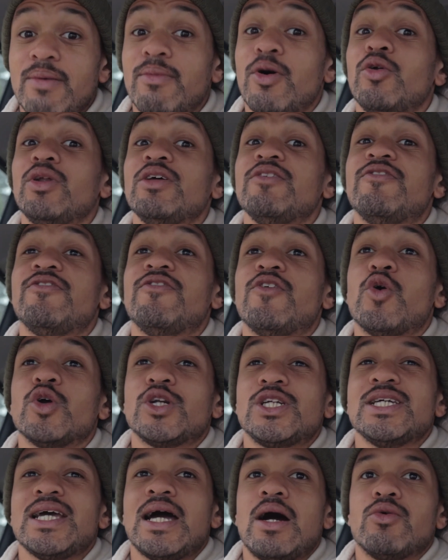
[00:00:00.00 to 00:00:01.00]
but I'm only
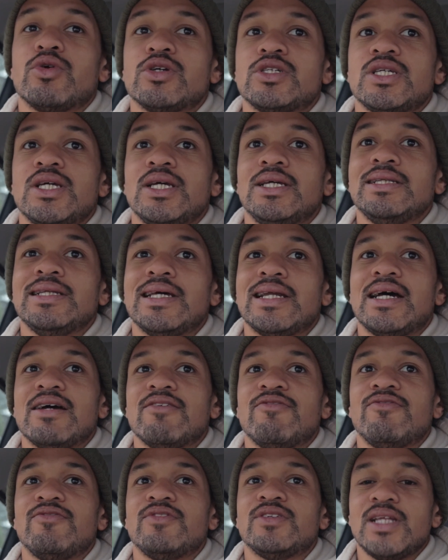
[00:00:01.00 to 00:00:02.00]
40 hours in and
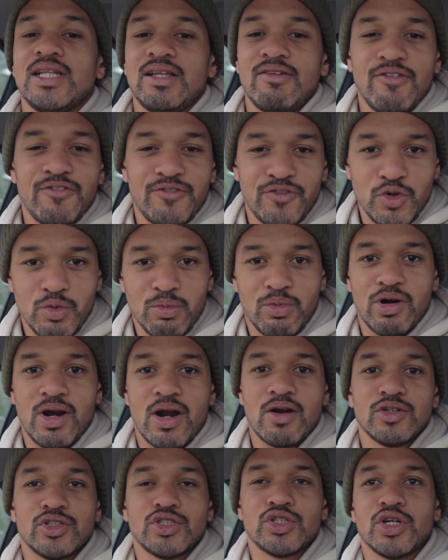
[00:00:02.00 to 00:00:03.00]
I still have a few more
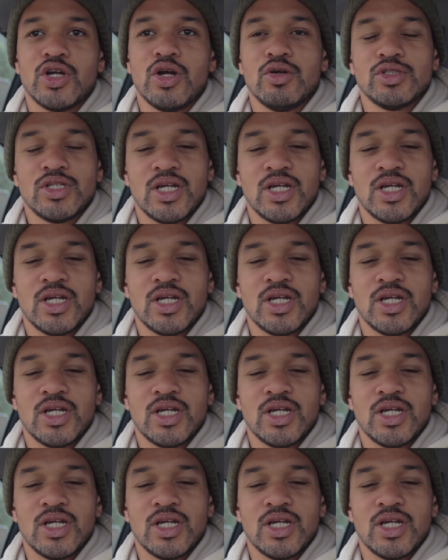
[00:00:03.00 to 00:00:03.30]
hours to go,